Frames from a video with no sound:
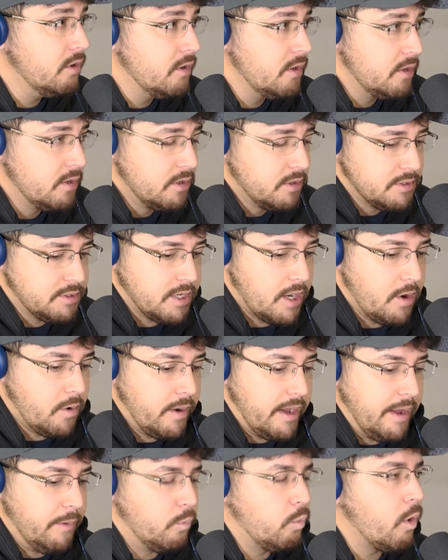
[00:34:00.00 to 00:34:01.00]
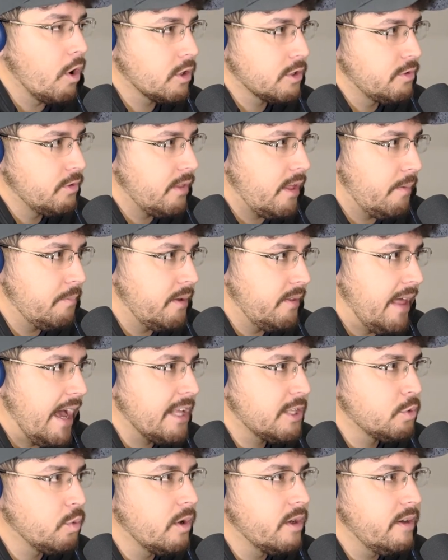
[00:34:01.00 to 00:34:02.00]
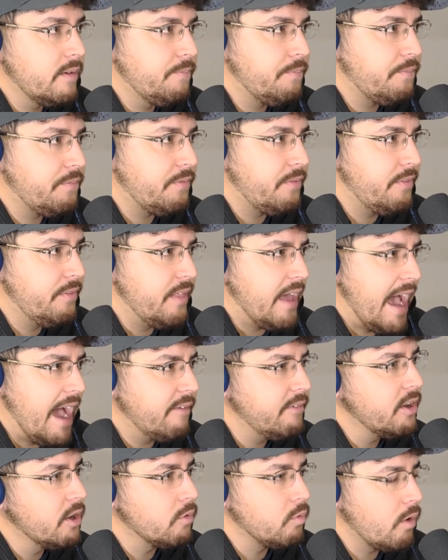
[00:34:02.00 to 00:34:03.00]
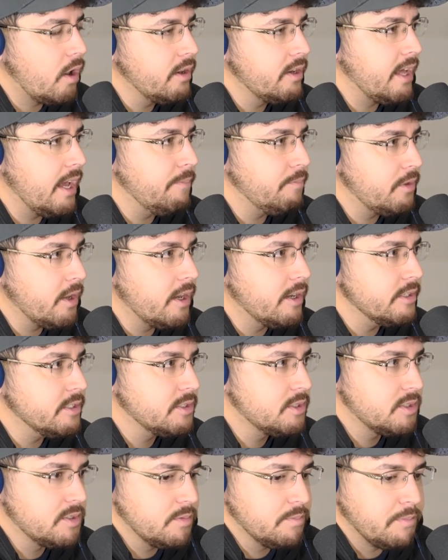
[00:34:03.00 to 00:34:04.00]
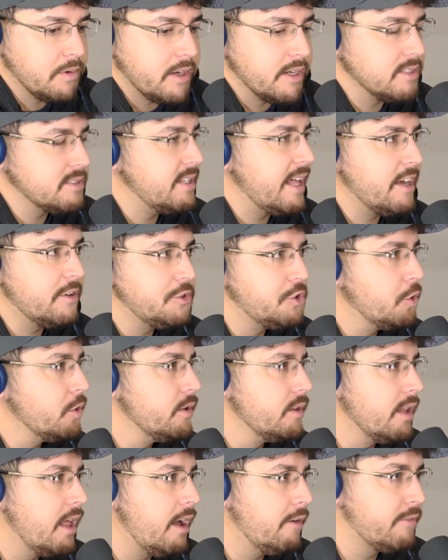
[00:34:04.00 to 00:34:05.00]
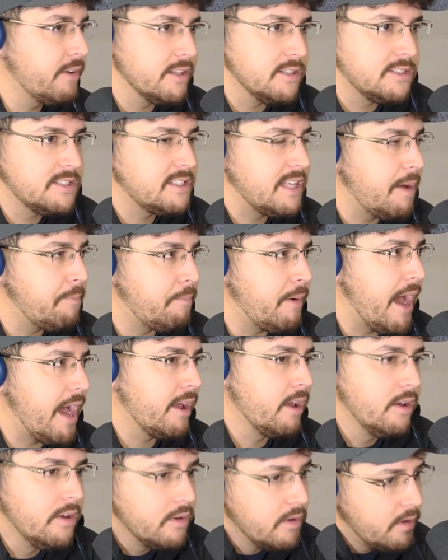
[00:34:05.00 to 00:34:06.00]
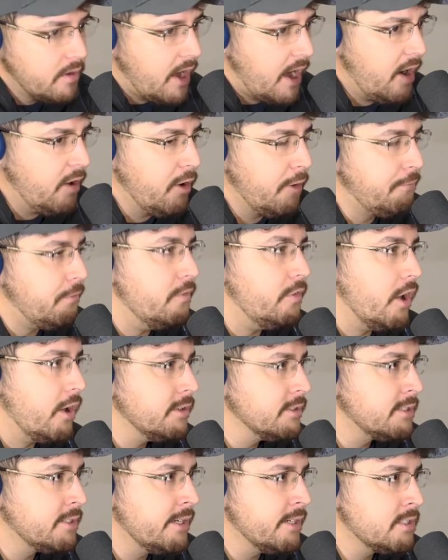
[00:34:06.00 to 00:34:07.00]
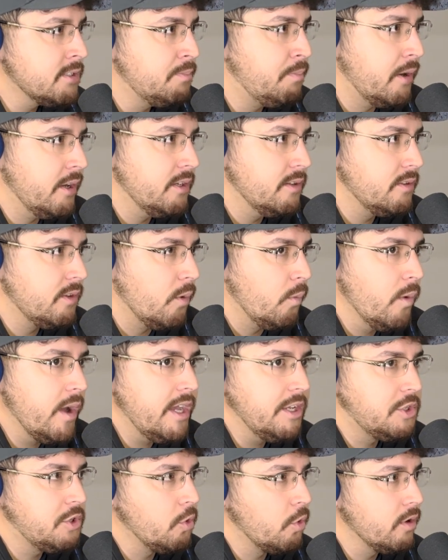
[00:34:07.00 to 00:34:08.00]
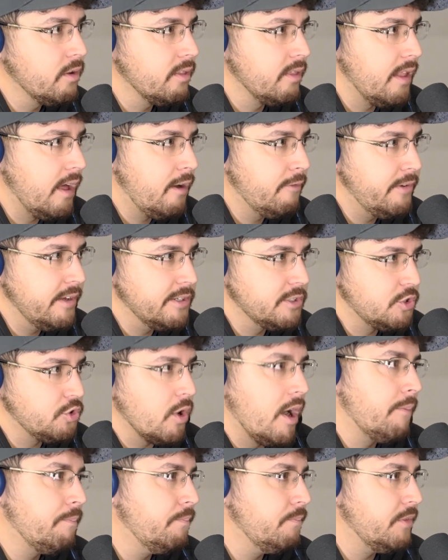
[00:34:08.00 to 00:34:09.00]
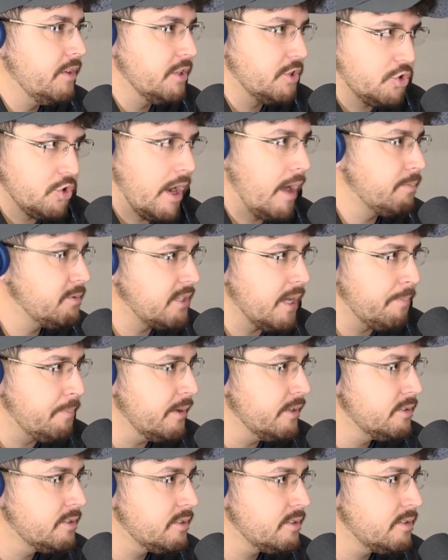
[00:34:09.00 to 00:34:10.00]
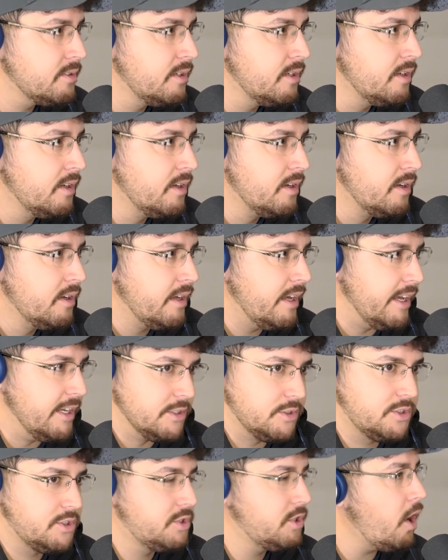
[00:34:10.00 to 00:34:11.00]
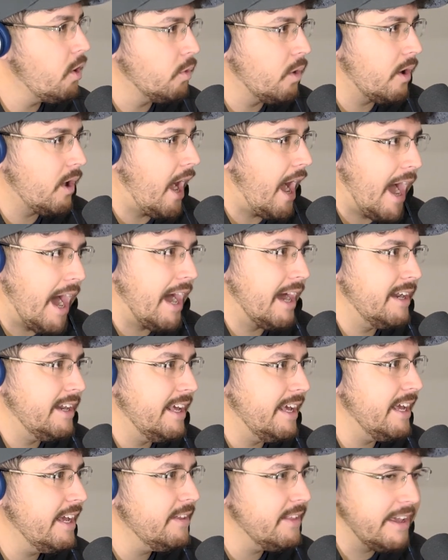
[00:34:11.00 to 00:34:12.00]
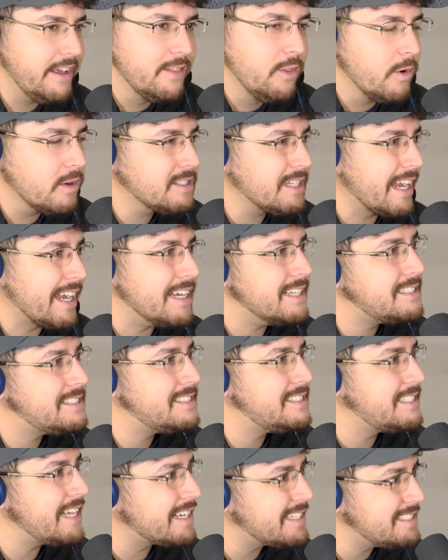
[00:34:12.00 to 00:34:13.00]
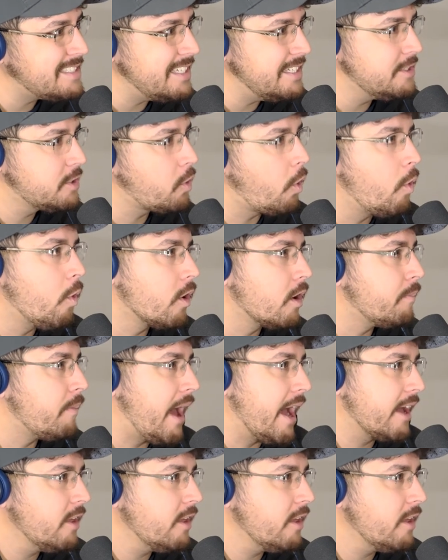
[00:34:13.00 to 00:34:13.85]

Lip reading: So it works for them, and that's what having a run game does. Because now Jordan Love can step back. I don't know if you've noticed this, but the way Jordan Love this drop step is so odd. It looks like a 60s quarterback.